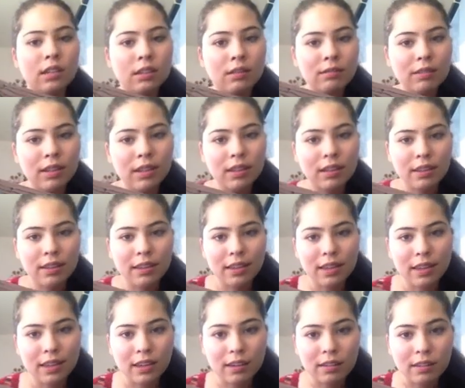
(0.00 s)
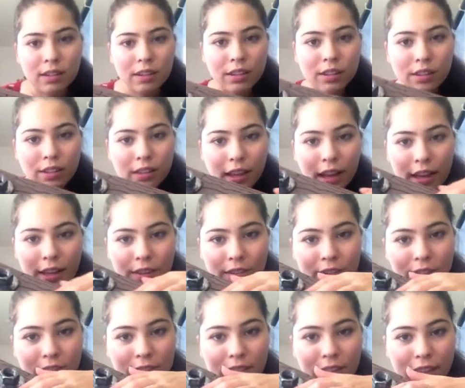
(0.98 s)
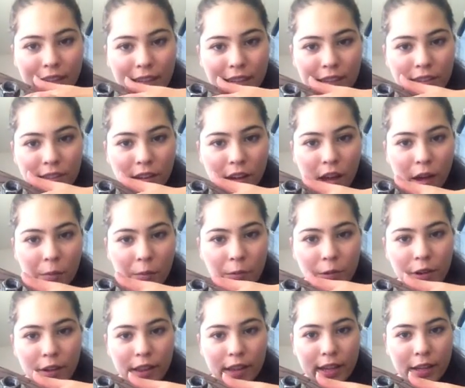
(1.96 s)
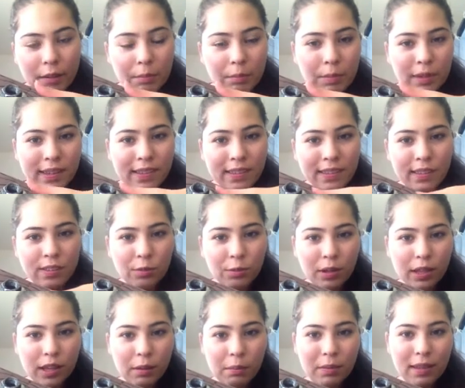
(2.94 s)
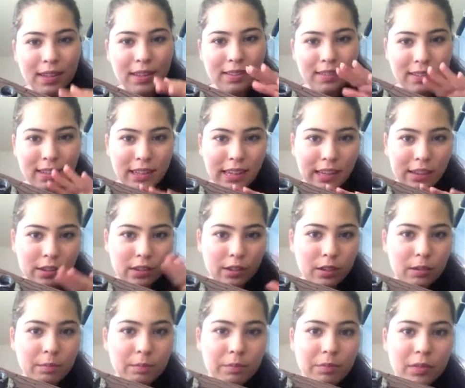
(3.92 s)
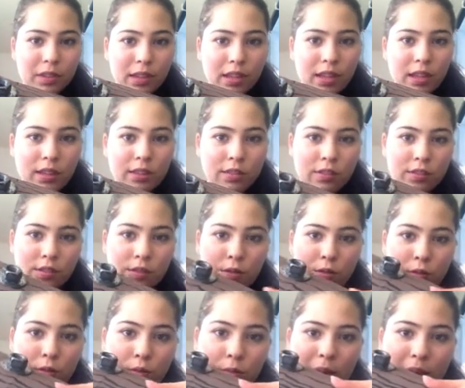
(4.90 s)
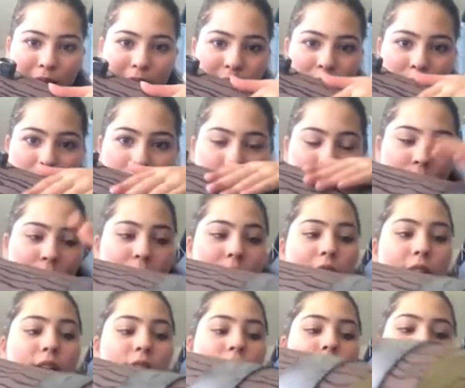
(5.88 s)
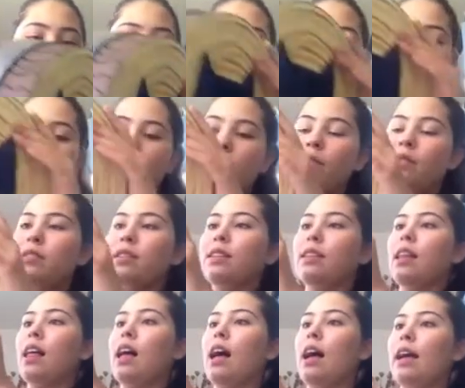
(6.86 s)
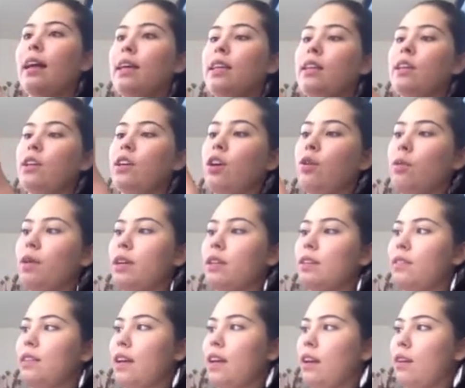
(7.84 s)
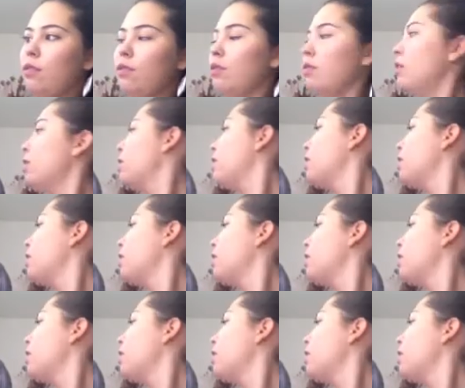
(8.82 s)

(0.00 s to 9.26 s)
well, you can't, yeah, you can see like at the top where like pieces were like pieced together to make it go all the way around. There is a line going down,